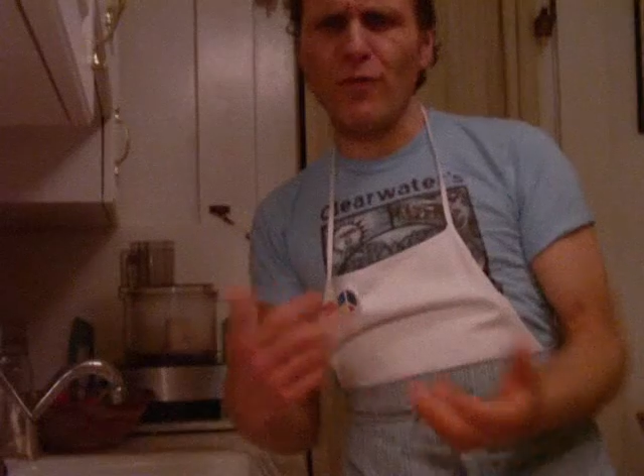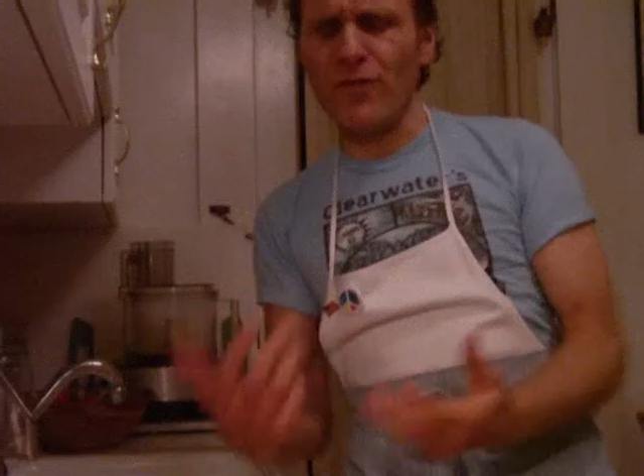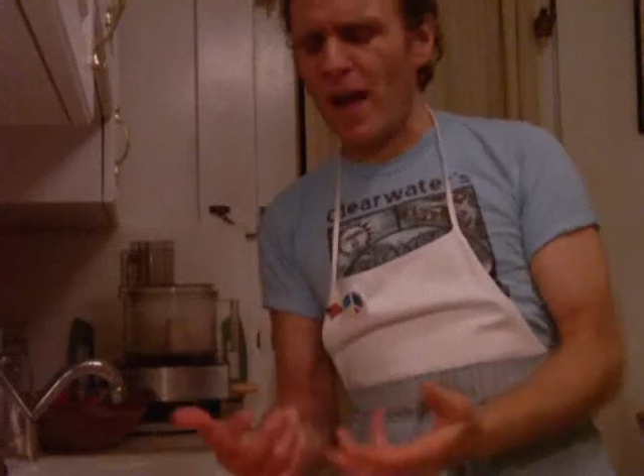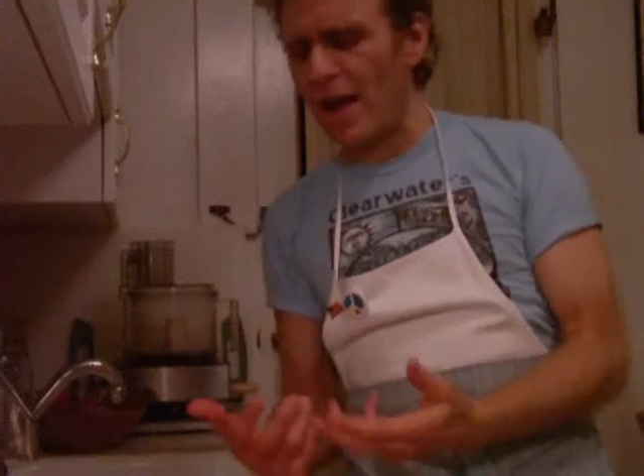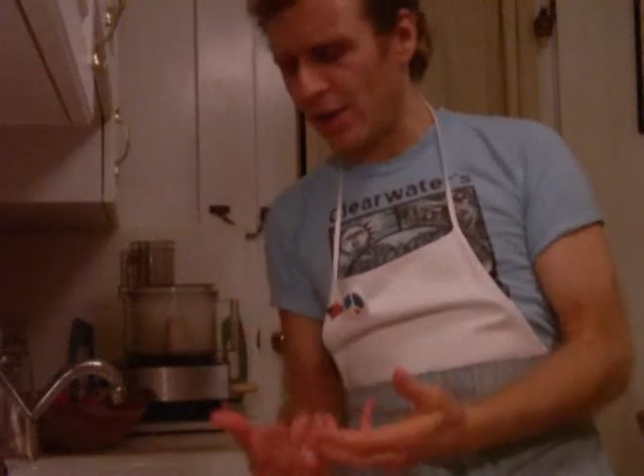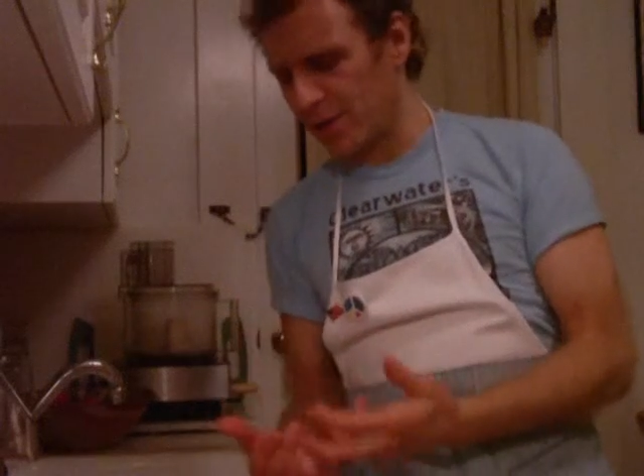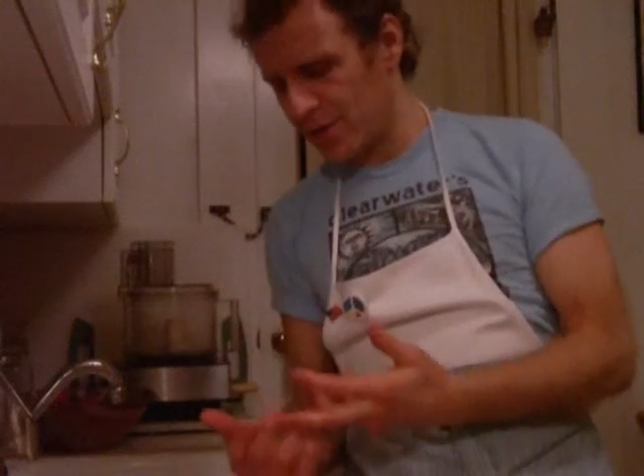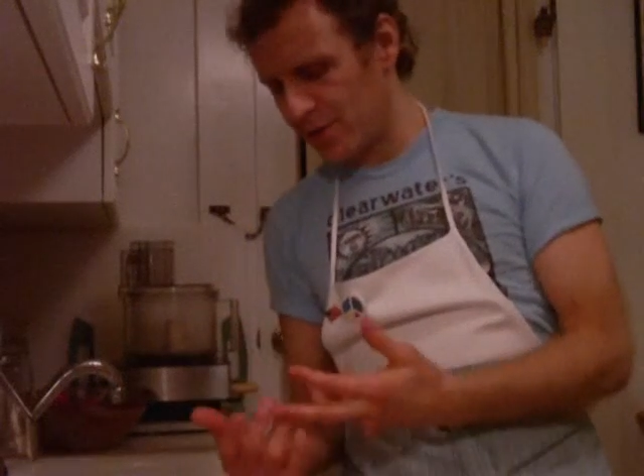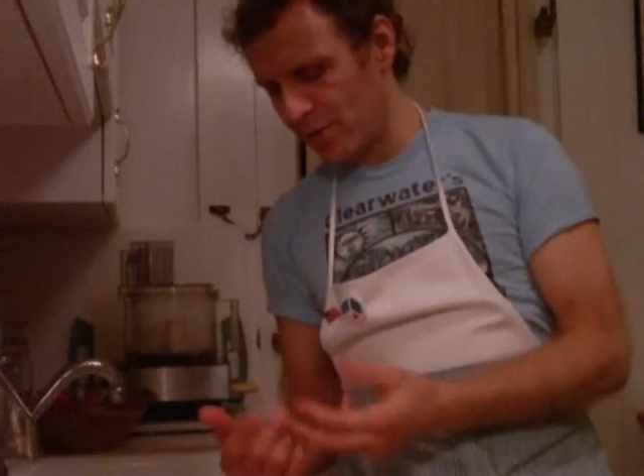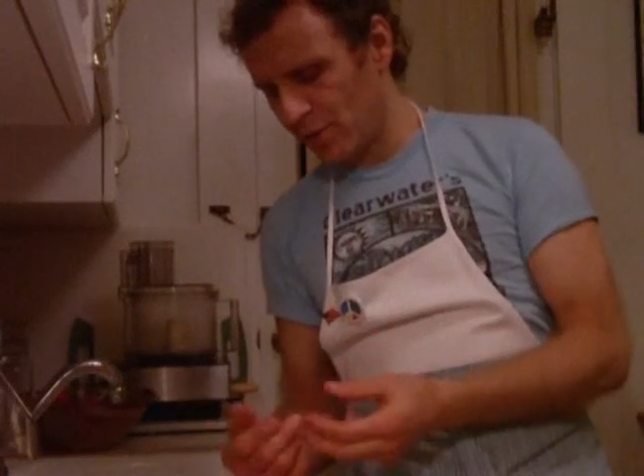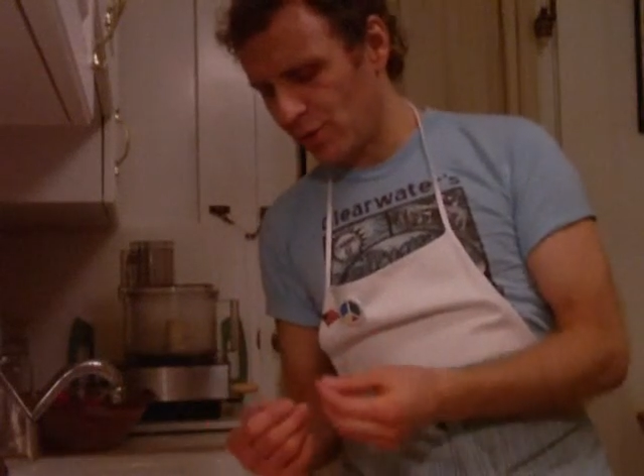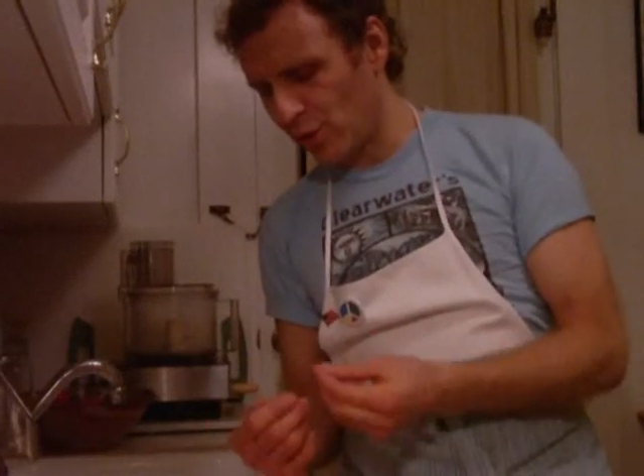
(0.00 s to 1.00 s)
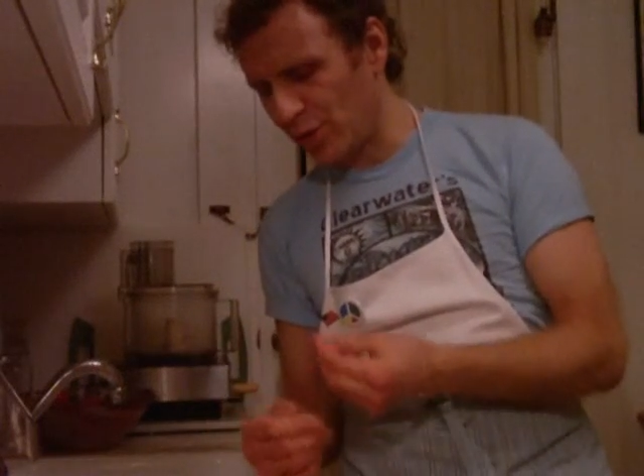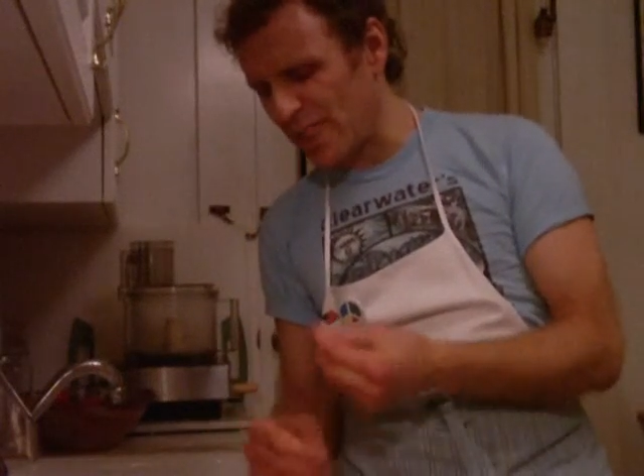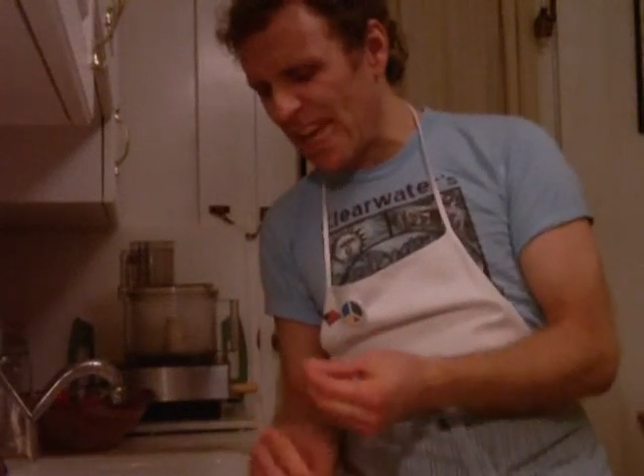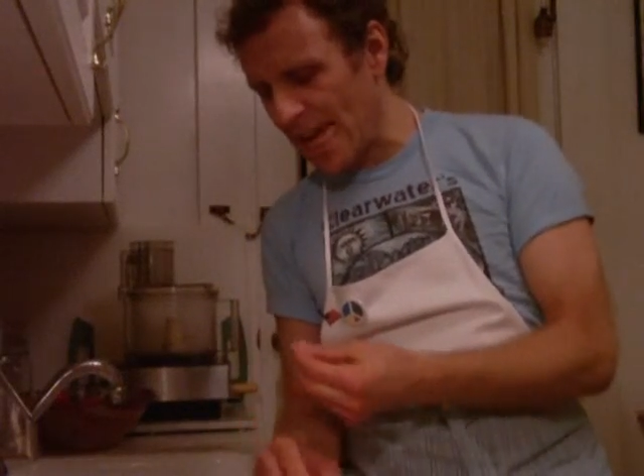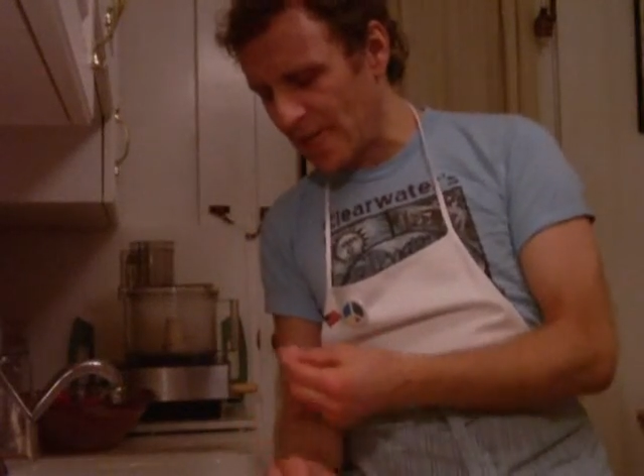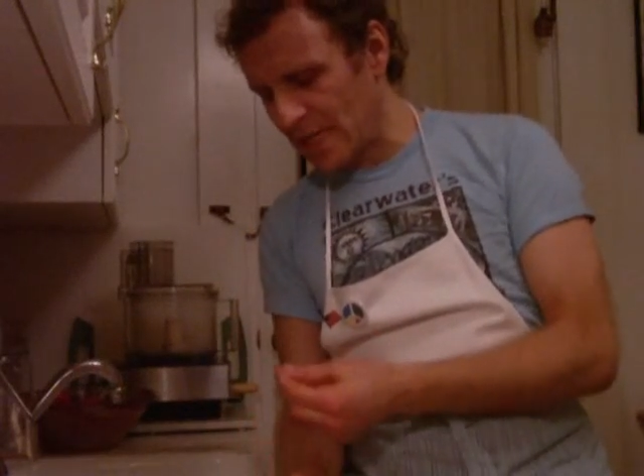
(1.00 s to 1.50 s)
profiles
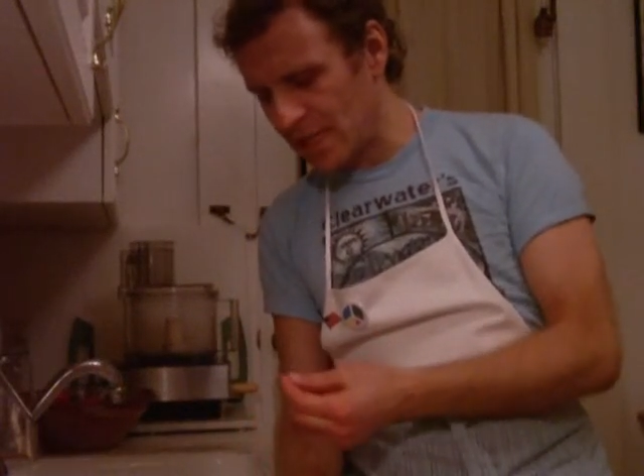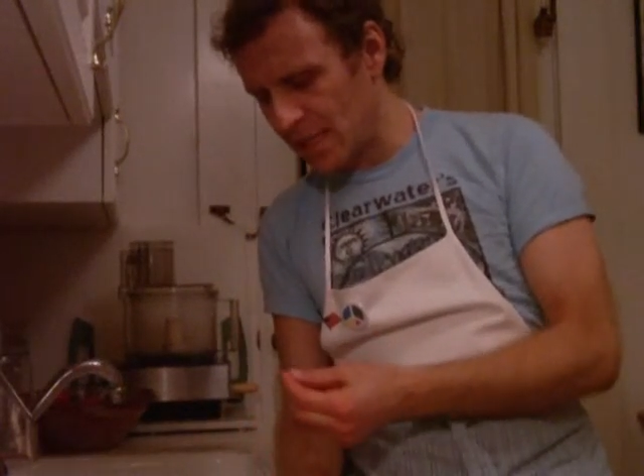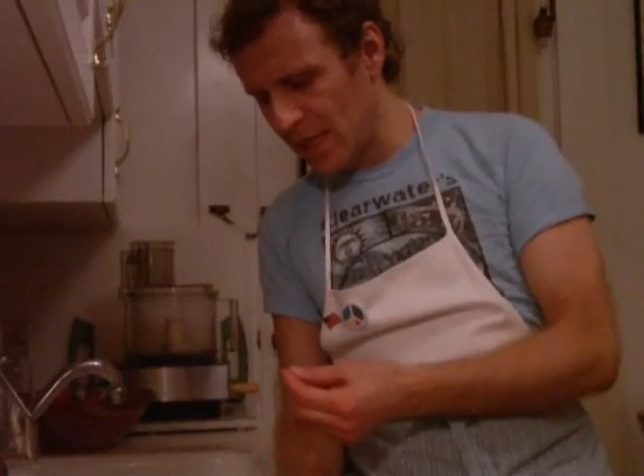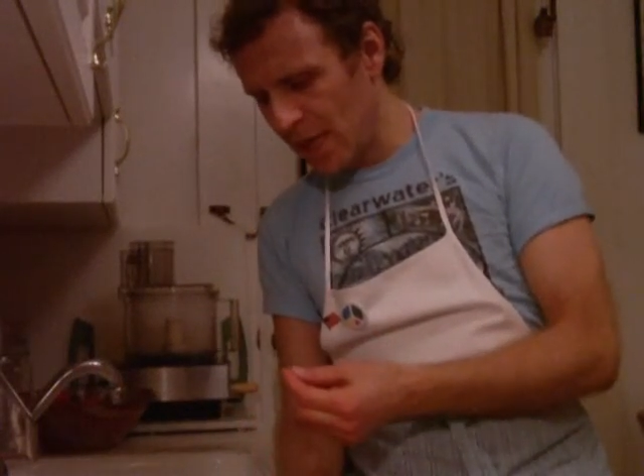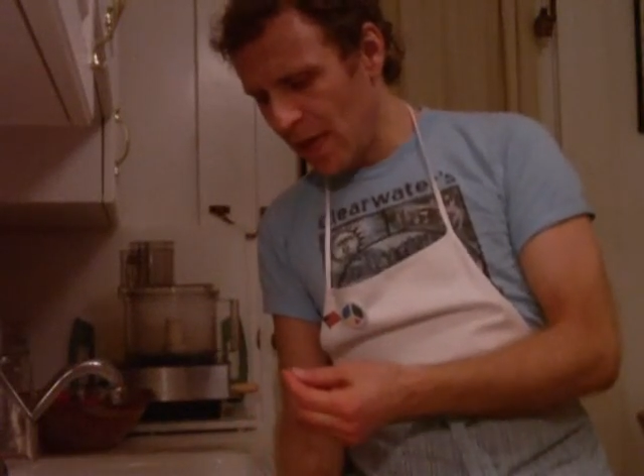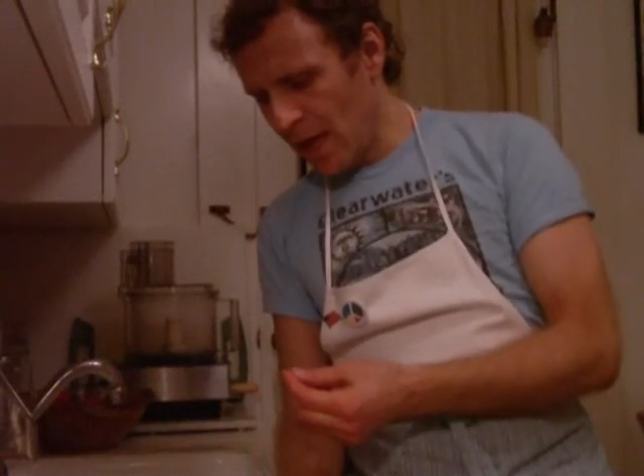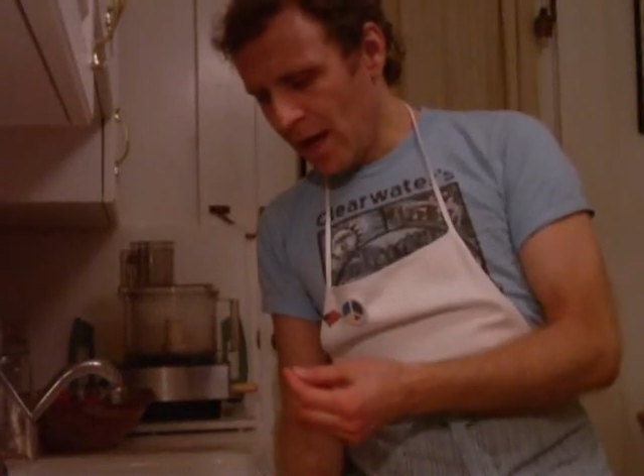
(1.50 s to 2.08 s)
or tastes.